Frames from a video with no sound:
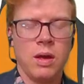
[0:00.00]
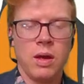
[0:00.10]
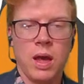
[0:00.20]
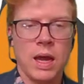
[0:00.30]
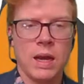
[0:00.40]

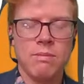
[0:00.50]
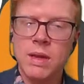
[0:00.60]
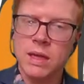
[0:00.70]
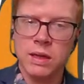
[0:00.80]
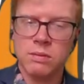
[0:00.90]

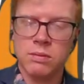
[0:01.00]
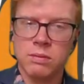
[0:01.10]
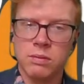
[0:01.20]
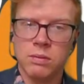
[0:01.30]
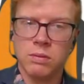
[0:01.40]
immediately
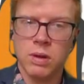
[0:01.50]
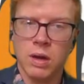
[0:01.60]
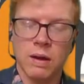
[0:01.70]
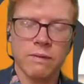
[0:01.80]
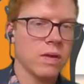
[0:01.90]

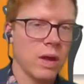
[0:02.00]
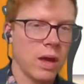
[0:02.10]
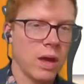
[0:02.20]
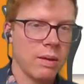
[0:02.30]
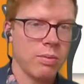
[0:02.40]
I've got a
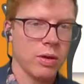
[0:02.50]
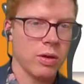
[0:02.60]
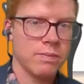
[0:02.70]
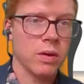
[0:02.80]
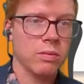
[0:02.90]
typo.
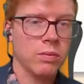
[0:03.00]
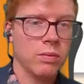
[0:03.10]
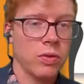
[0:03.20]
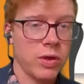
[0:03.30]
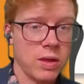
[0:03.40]
So
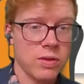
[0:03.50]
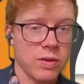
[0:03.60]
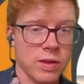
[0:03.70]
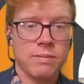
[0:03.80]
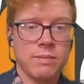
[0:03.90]
I'll change
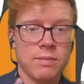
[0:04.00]
that.